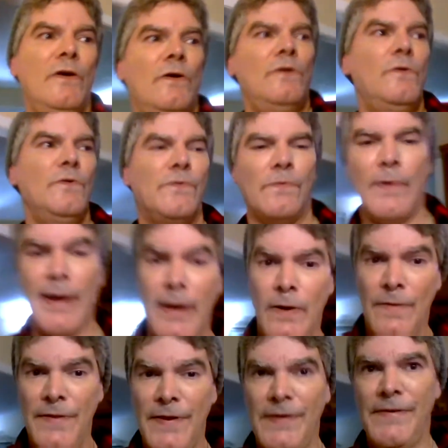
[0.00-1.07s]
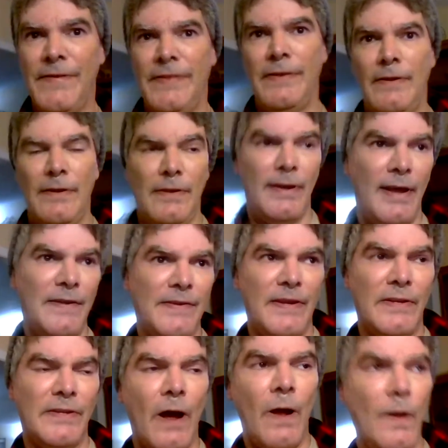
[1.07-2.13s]
who's right on this
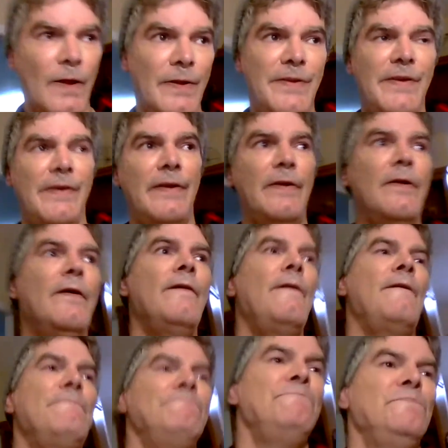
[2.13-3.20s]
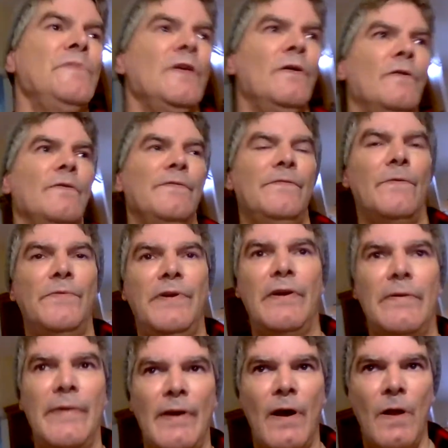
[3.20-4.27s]
eschatology or
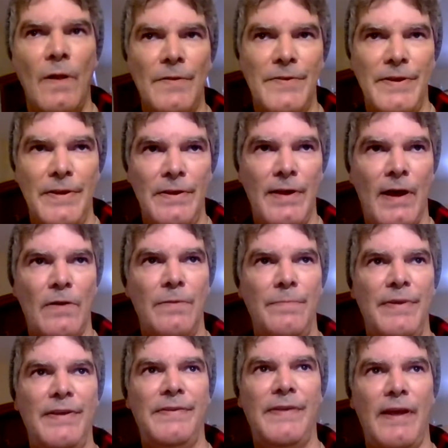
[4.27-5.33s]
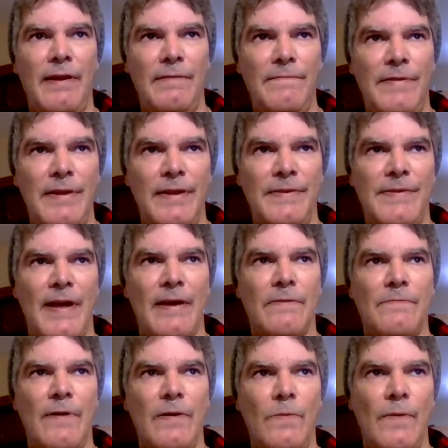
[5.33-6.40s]
soteriology, how to be saved the exact
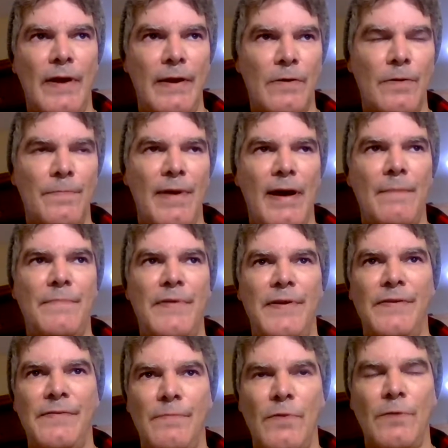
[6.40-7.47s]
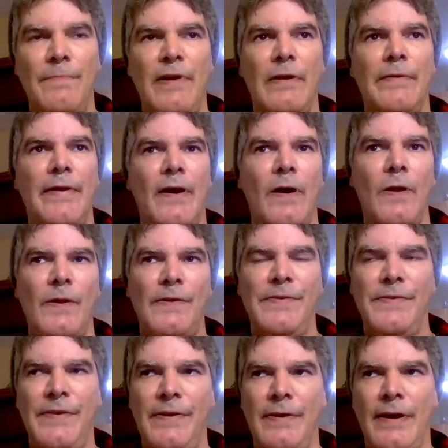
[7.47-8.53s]
right way, or baptism or
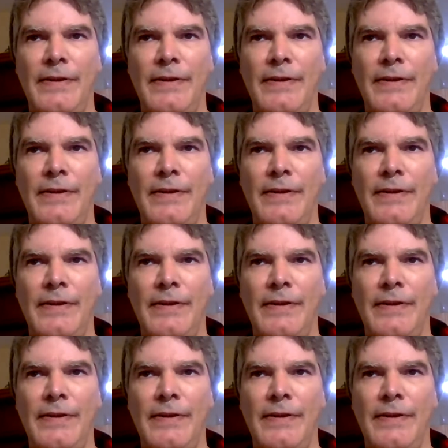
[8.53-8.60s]
Mariology.